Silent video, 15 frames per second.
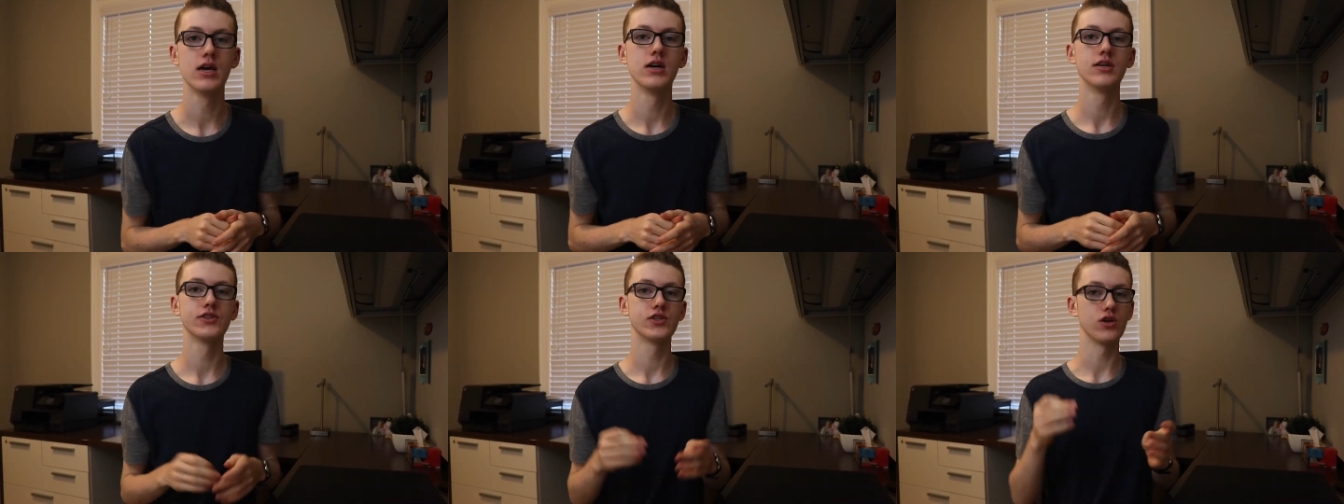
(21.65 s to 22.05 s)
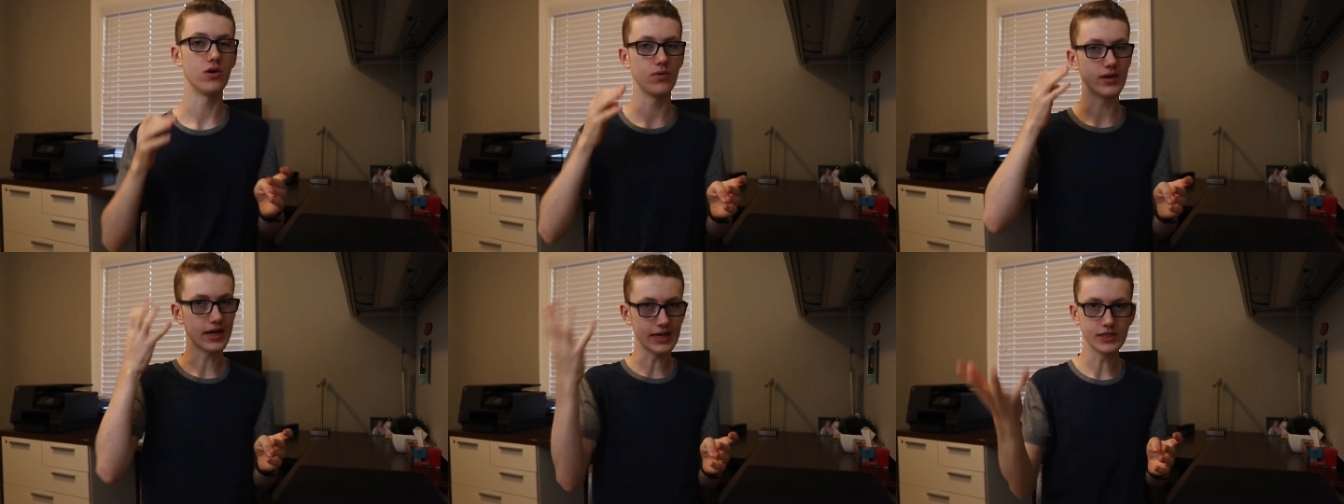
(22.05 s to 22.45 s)

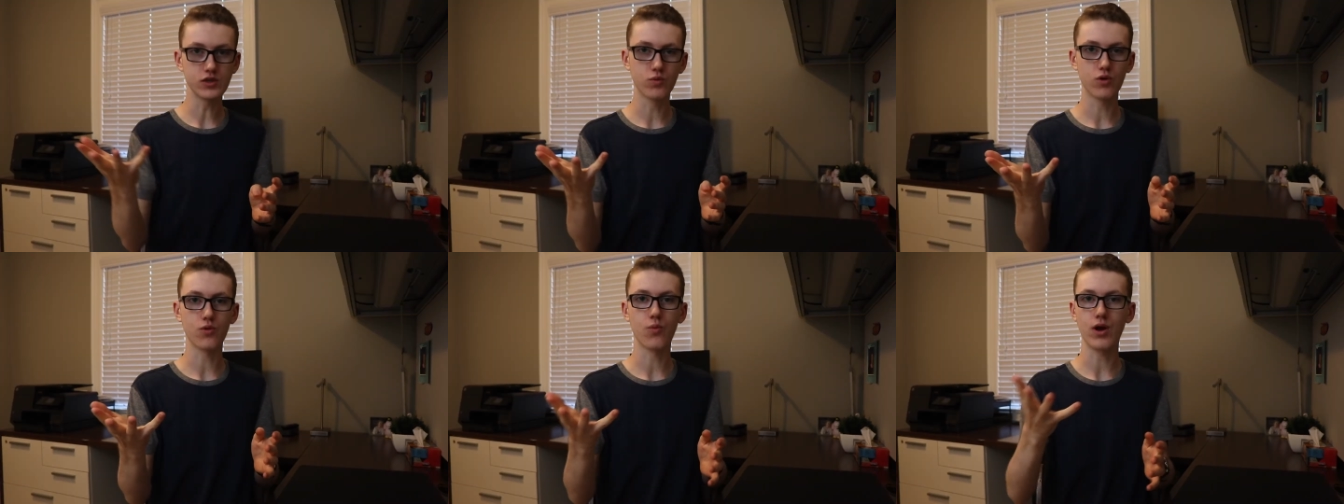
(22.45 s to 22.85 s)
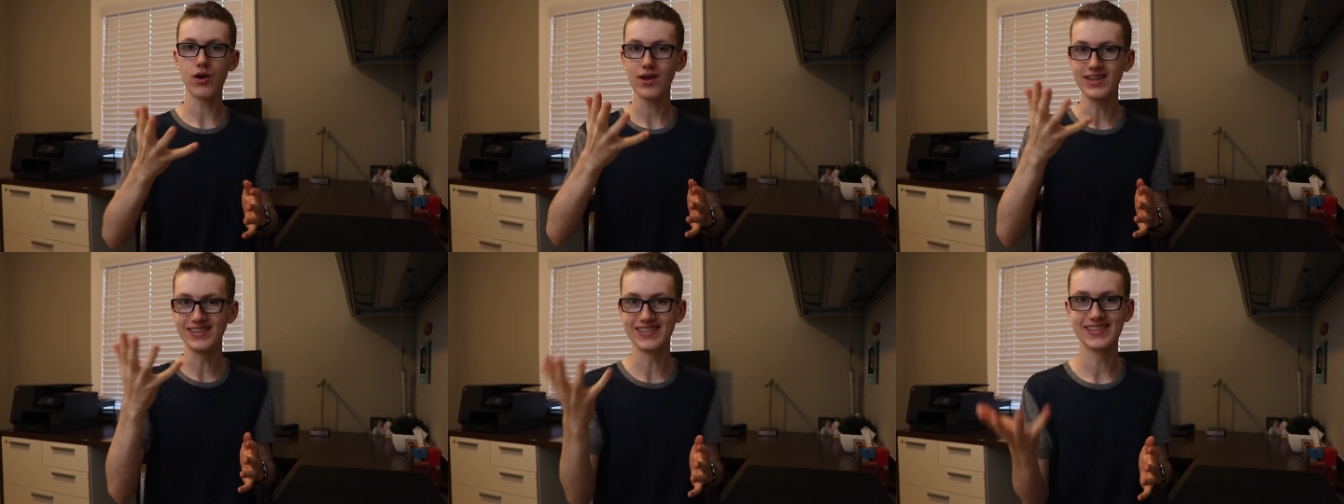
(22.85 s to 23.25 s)
So in case you weren't aware,
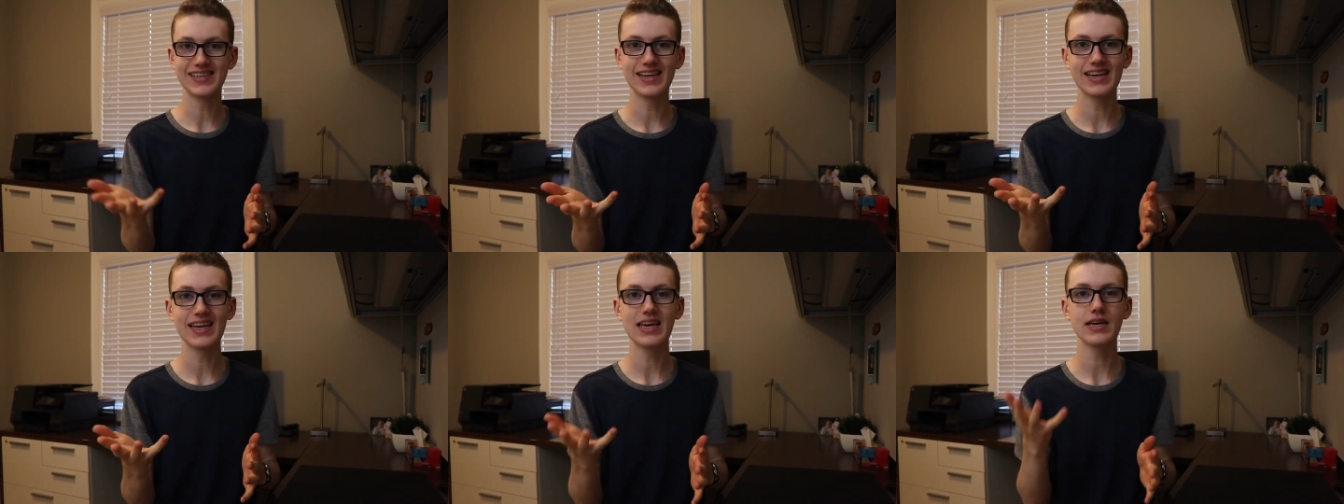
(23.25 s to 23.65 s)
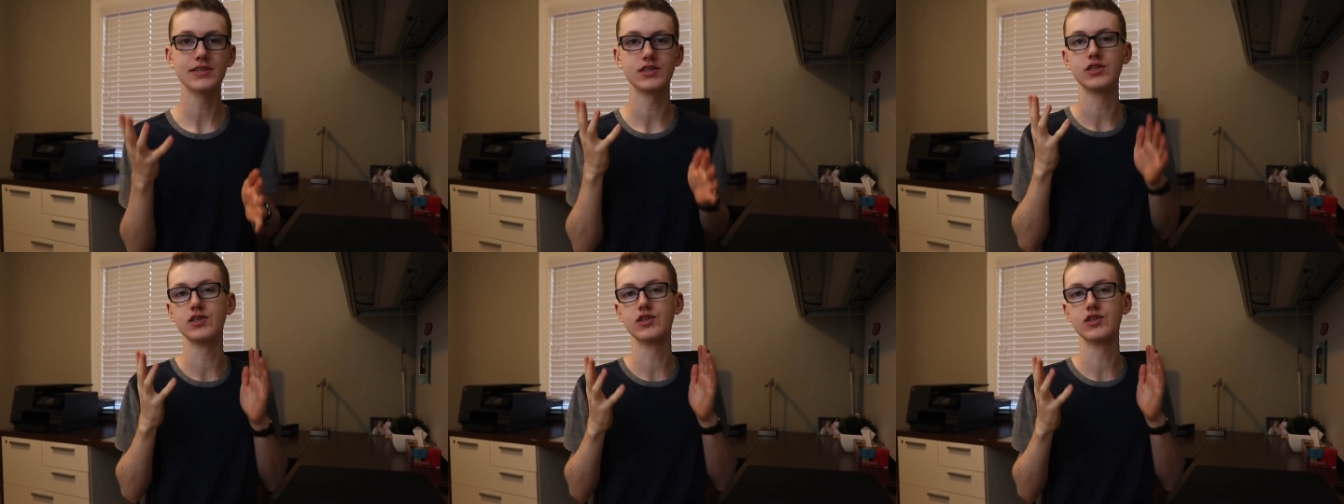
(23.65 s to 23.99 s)
Insignia is the